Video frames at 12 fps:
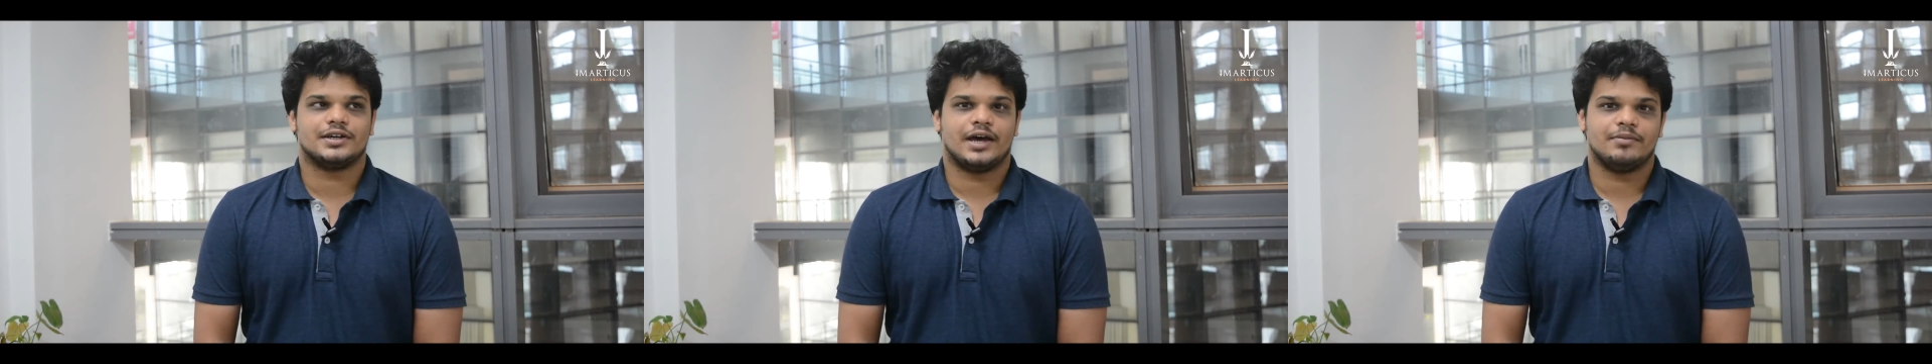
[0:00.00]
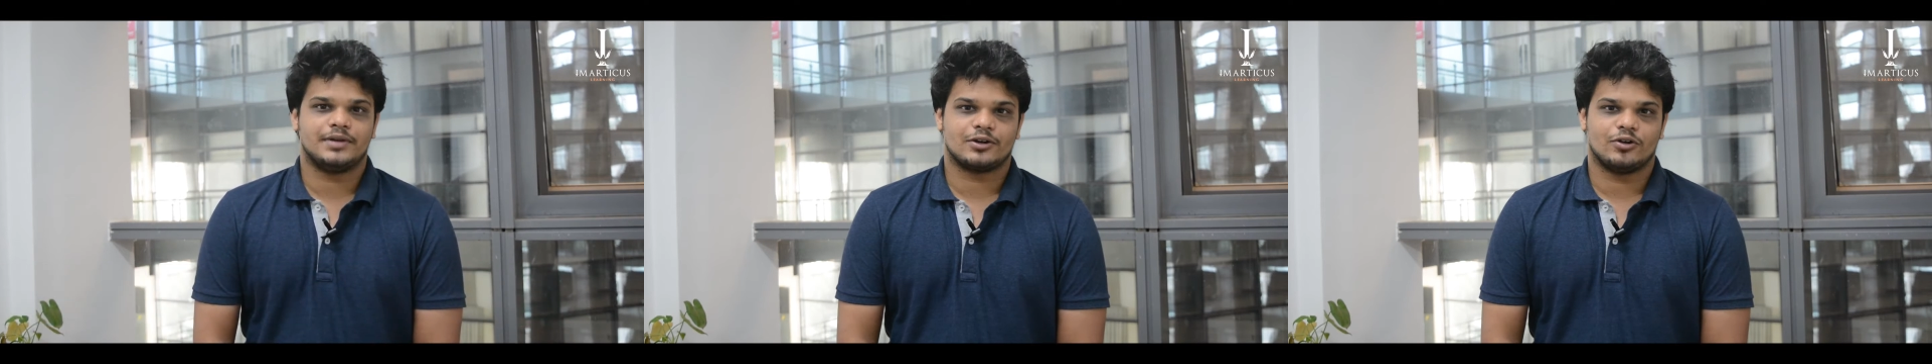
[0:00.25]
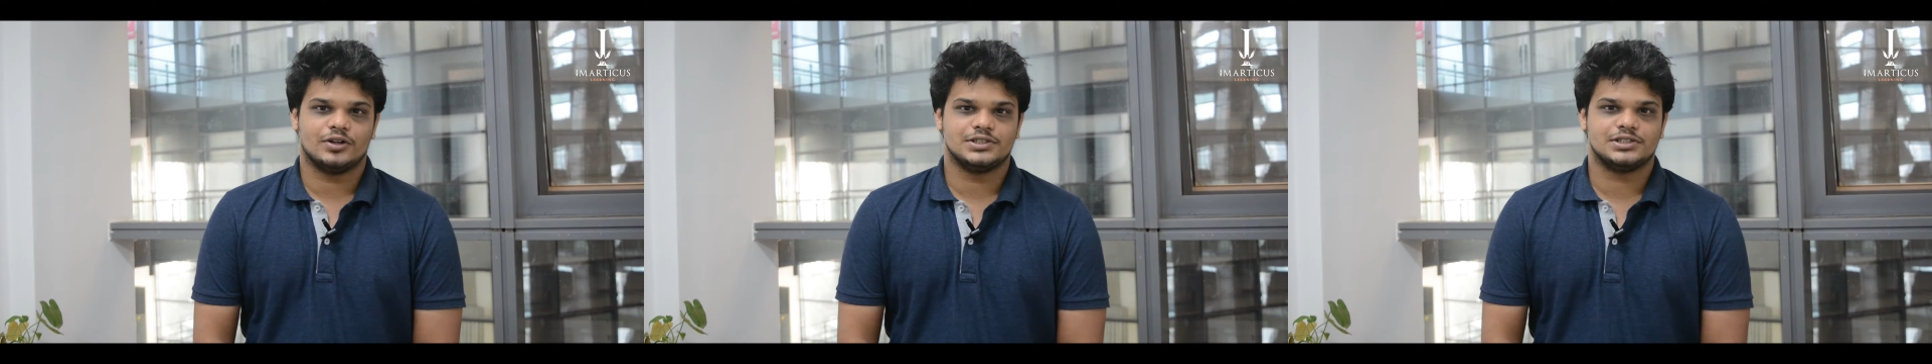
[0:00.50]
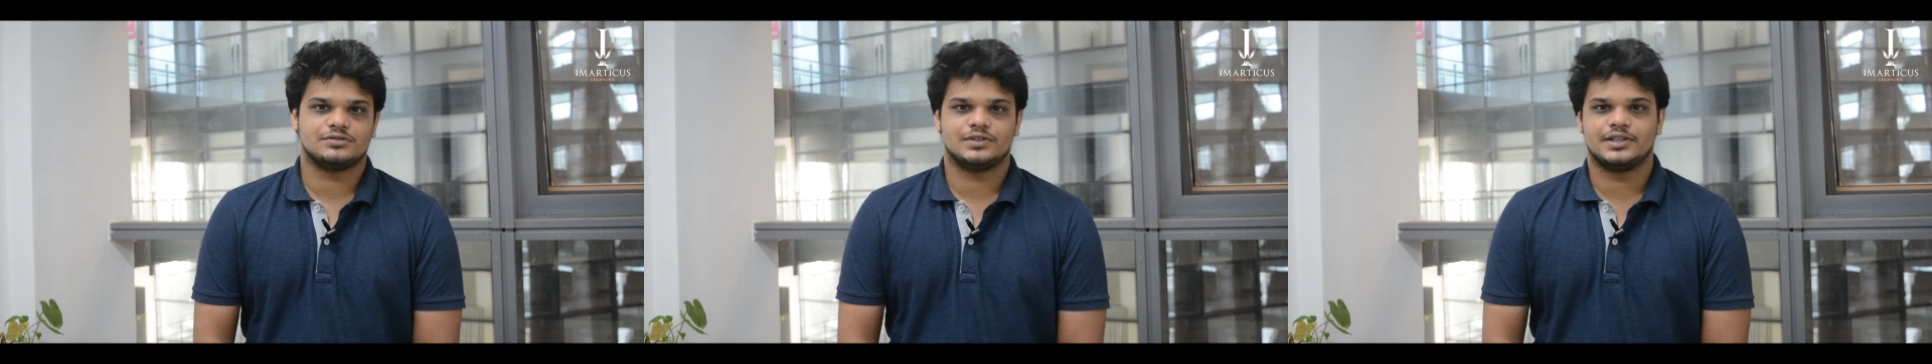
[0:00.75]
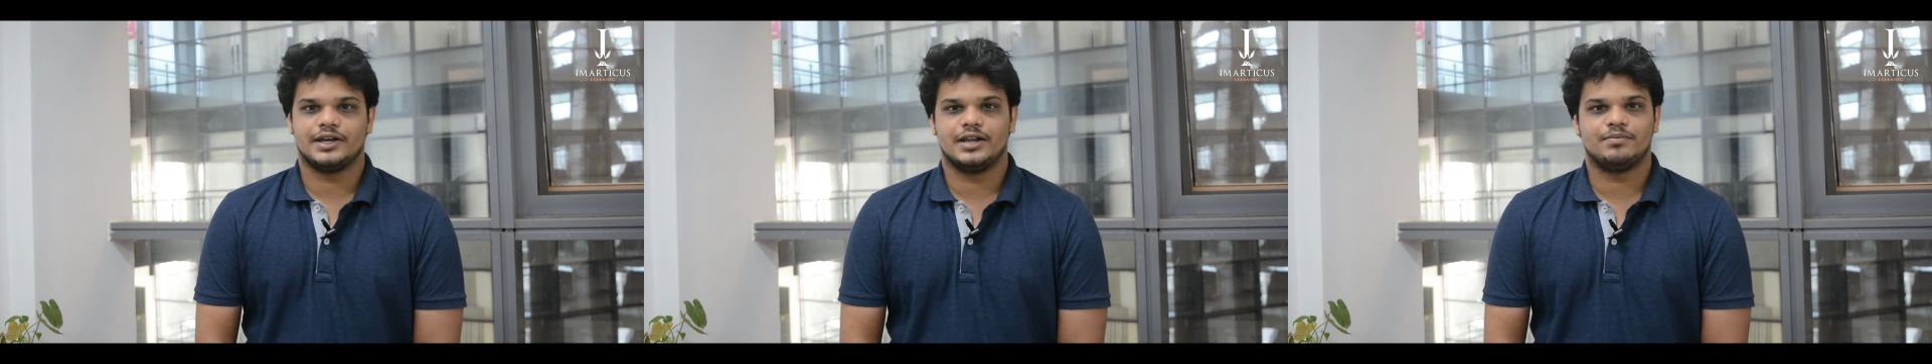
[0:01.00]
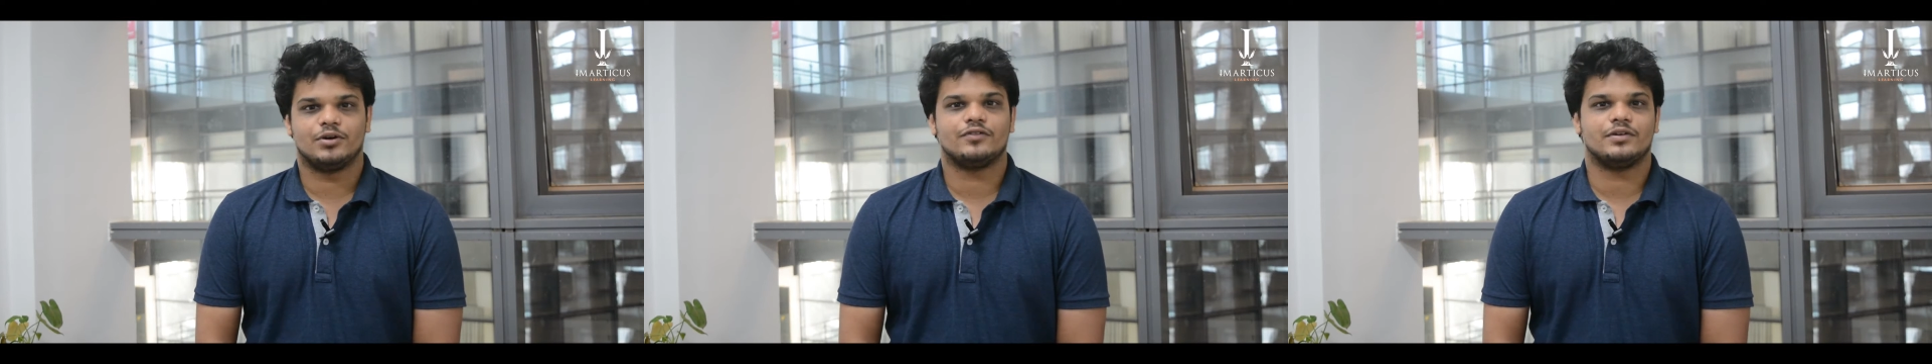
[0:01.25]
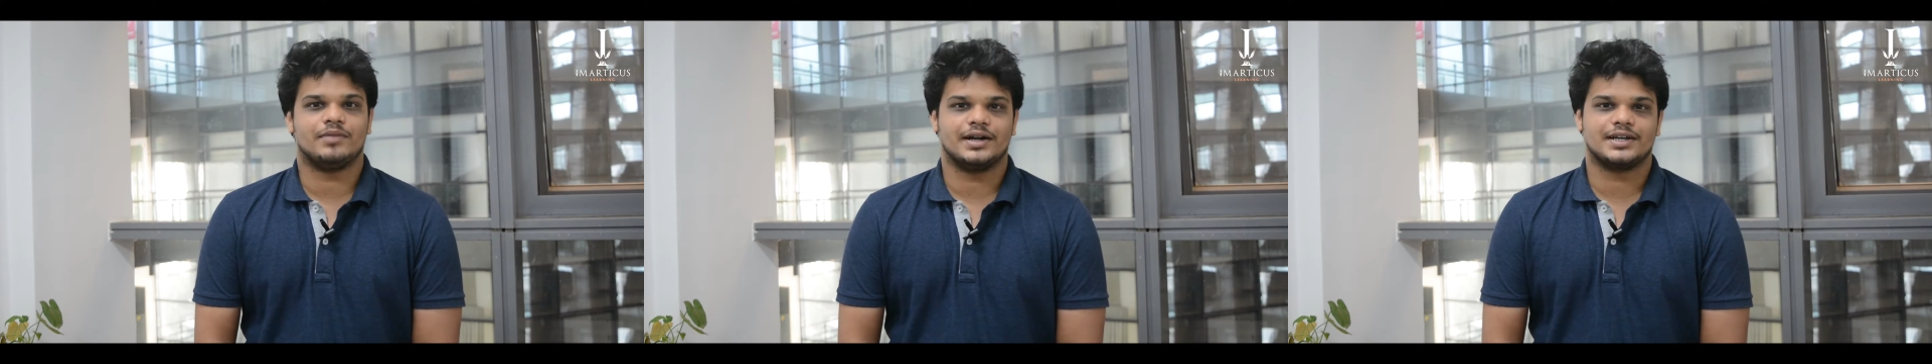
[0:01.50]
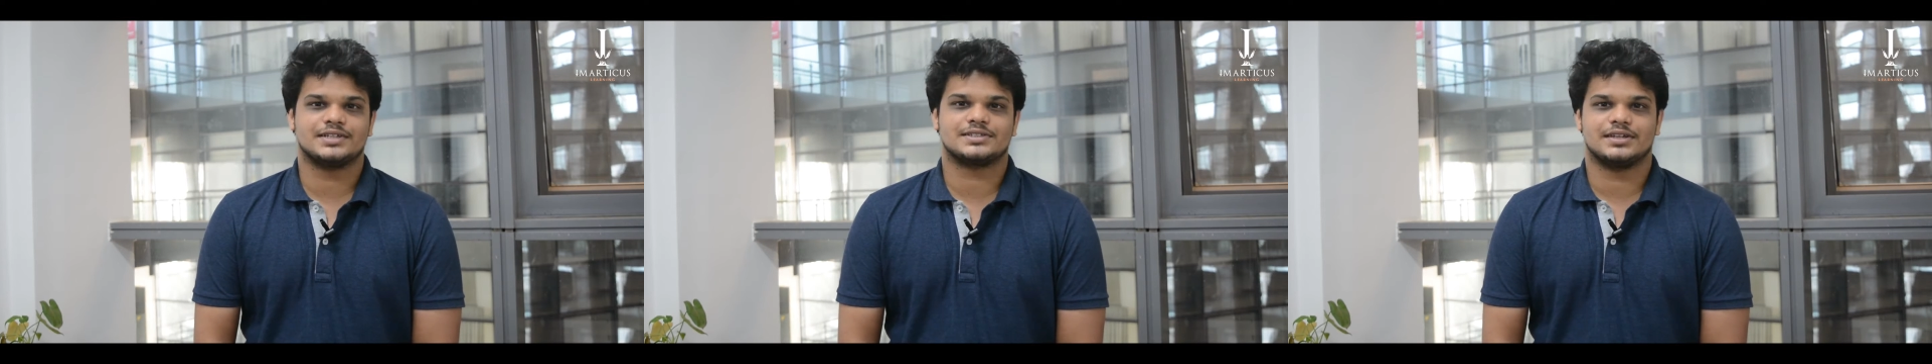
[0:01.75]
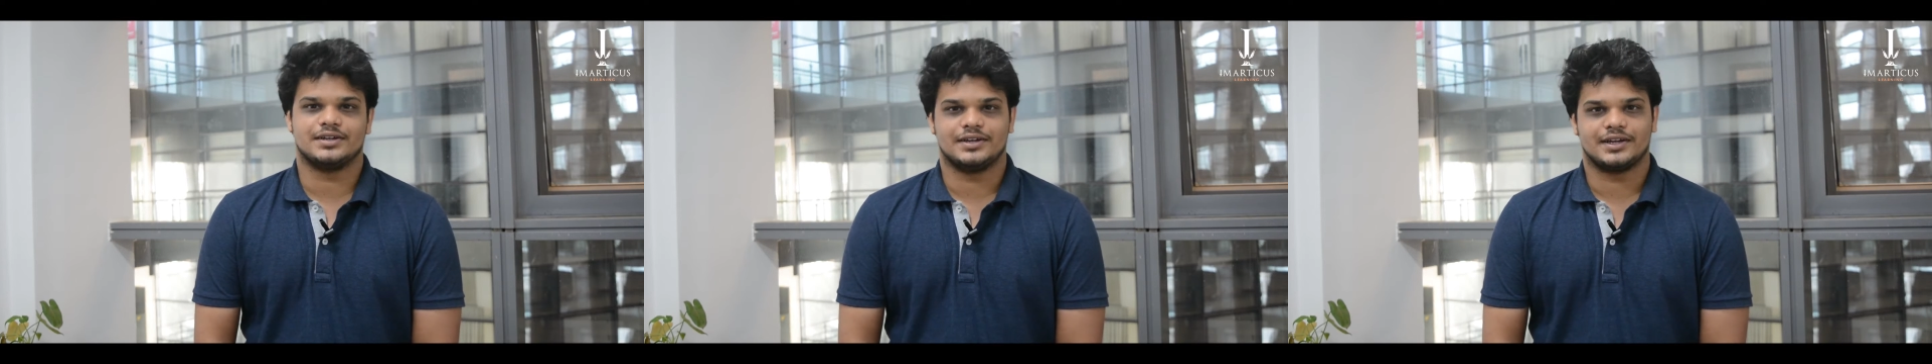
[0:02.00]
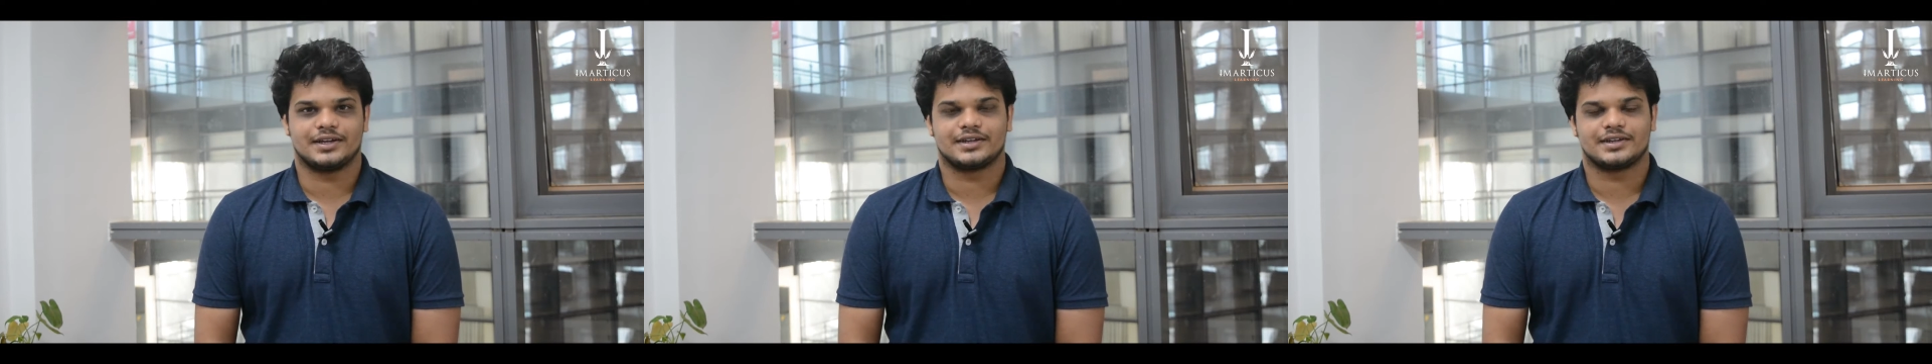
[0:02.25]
M Technologies with the help of Imarticus Learning.